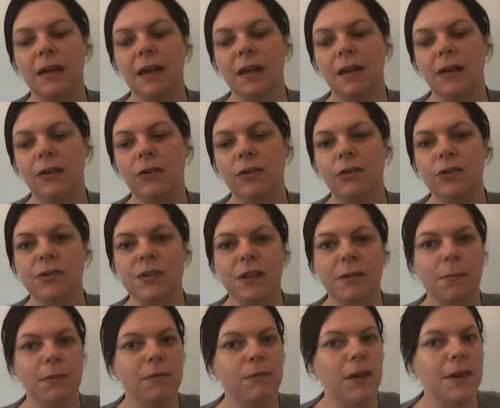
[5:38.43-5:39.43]
Your
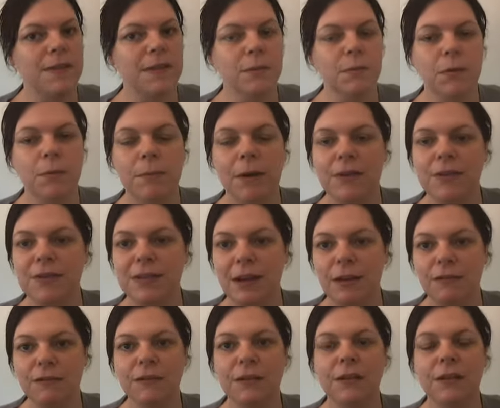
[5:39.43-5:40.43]
supervisor will most
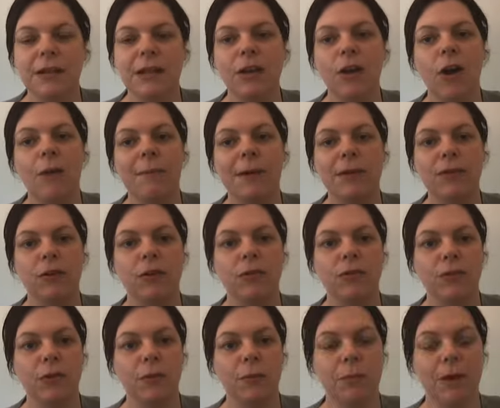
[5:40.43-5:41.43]
definitely comment
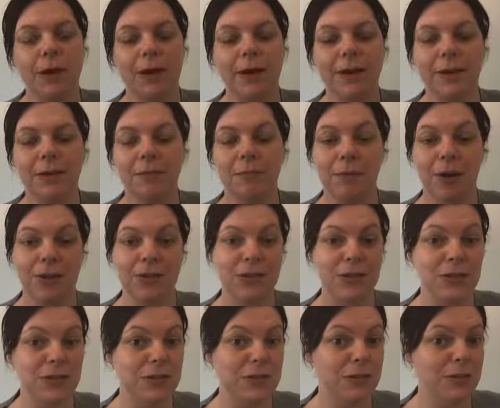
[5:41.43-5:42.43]
on your work. Mine
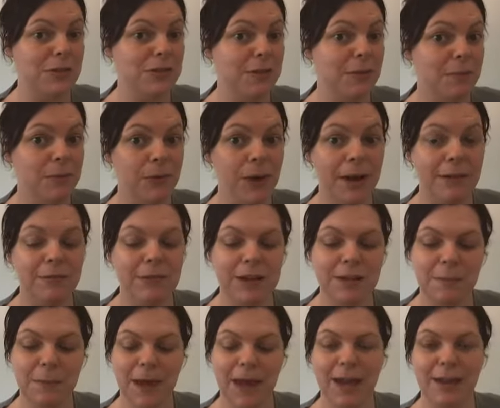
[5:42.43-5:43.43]
used to use a bright
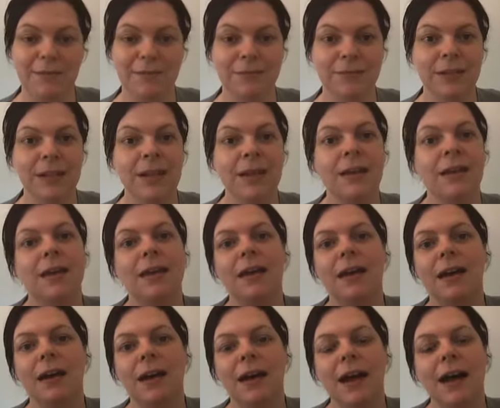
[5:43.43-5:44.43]
red pen.
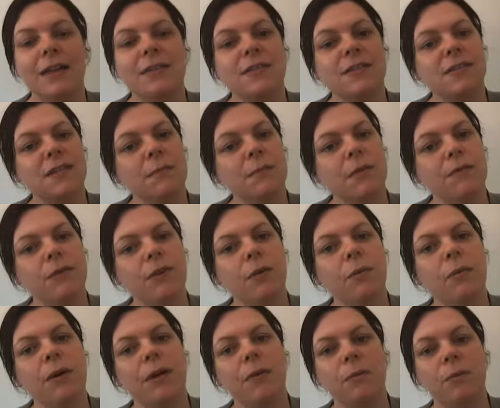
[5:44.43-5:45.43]
And some of your
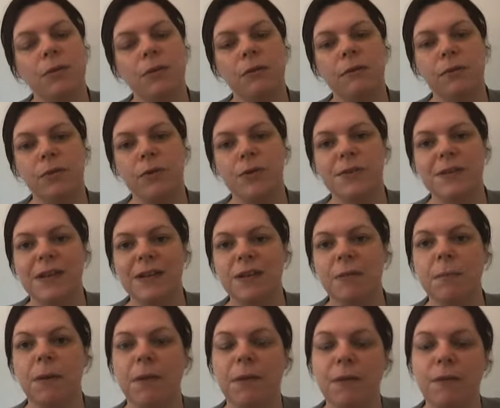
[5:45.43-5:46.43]
work will, of course, end
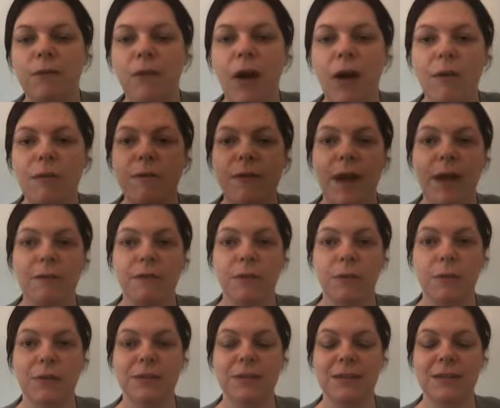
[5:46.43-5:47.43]
up on the file for
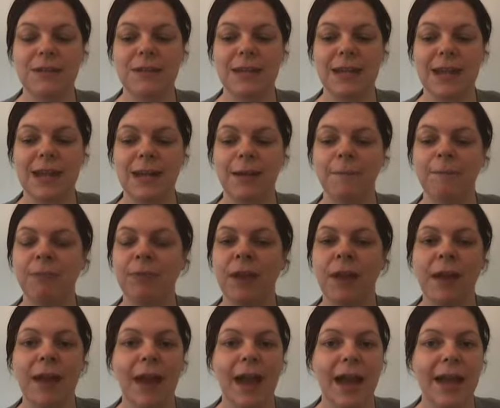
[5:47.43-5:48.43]
everyone to see.
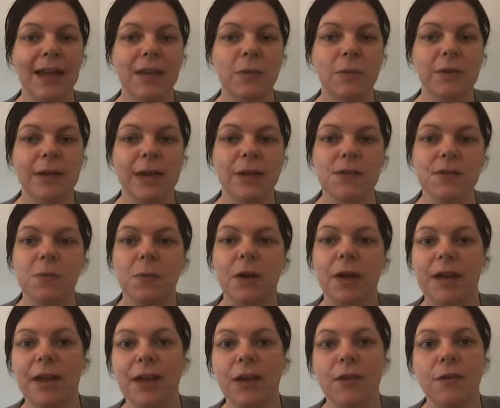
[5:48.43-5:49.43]
Anyone else
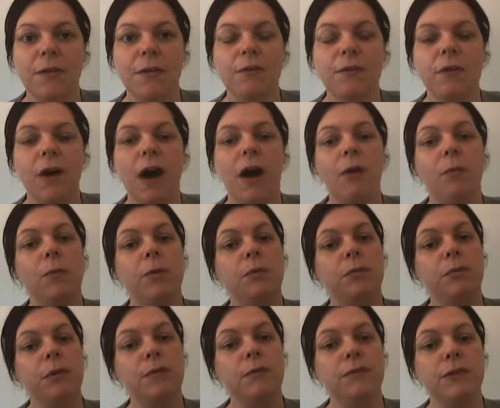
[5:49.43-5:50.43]
working on the file will
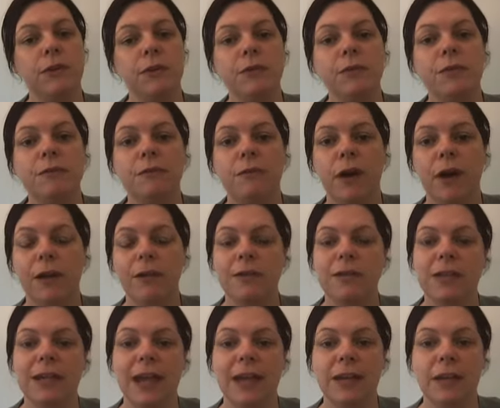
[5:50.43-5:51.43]
review the file
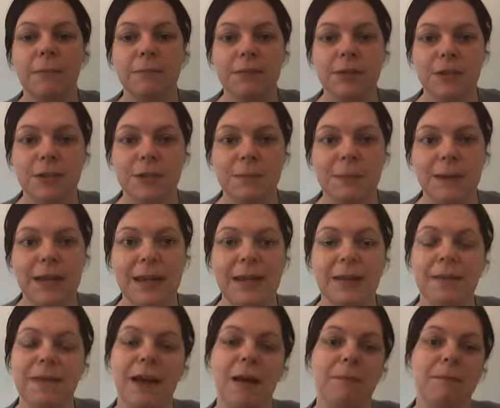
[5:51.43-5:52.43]
to get up to speed,
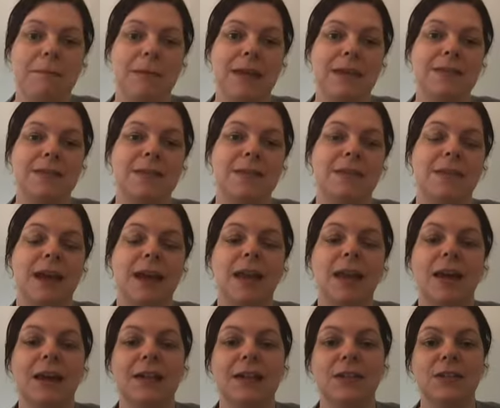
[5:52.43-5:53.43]
and that means that they're
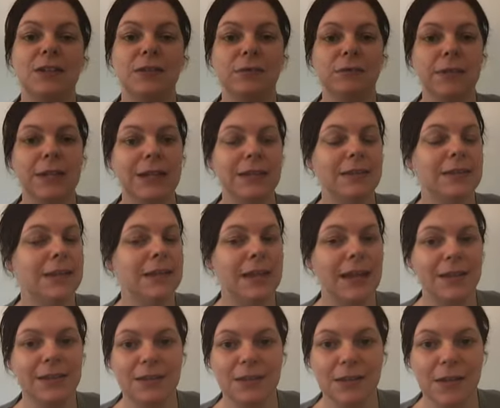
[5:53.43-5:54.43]
likely to read the
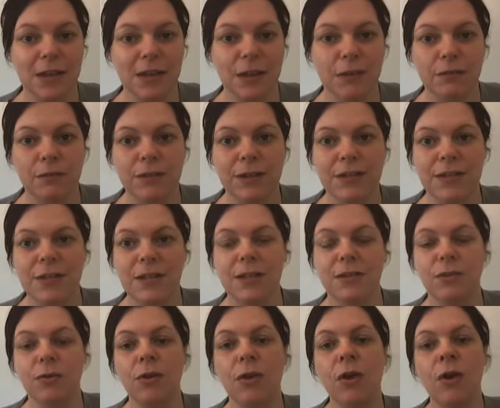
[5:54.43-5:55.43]
letters that you've
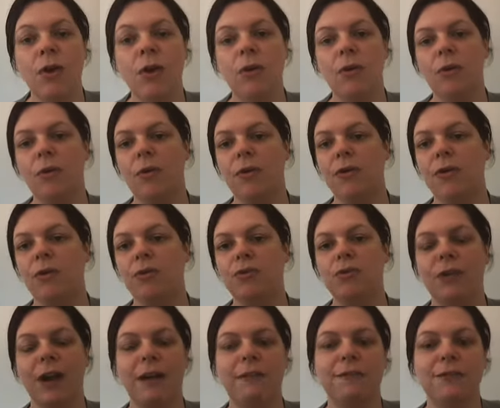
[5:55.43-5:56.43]
written or your
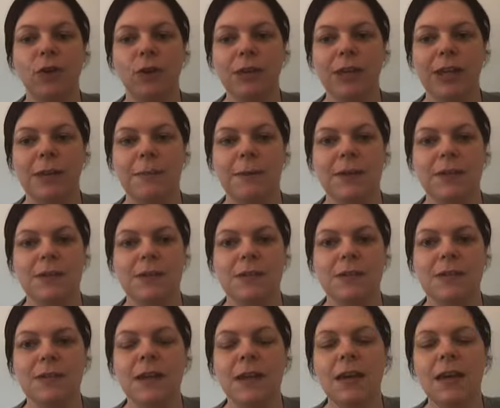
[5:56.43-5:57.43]
draft
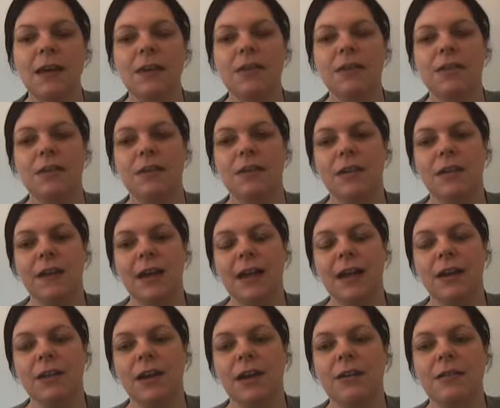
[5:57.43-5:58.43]
documents so that they
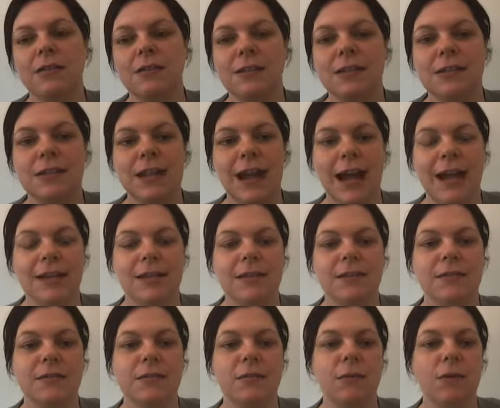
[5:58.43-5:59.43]
can
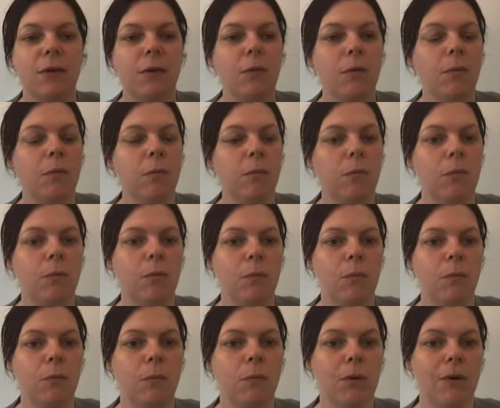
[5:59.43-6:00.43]
understand
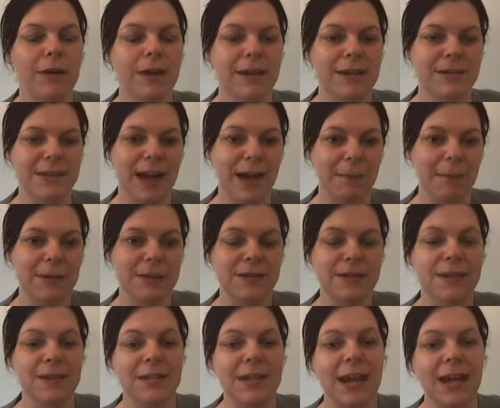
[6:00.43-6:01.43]
what has happened
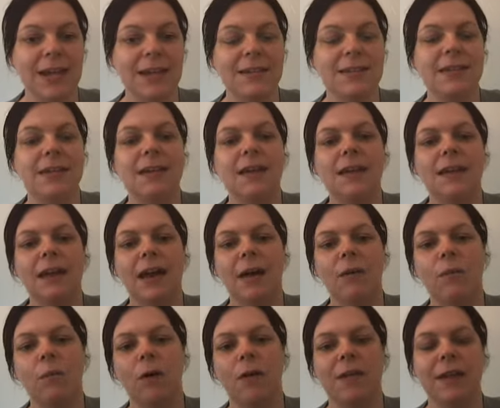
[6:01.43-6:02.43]
to date
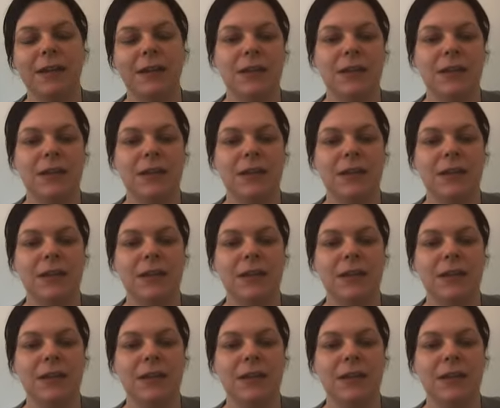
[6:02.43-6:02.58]
and what they need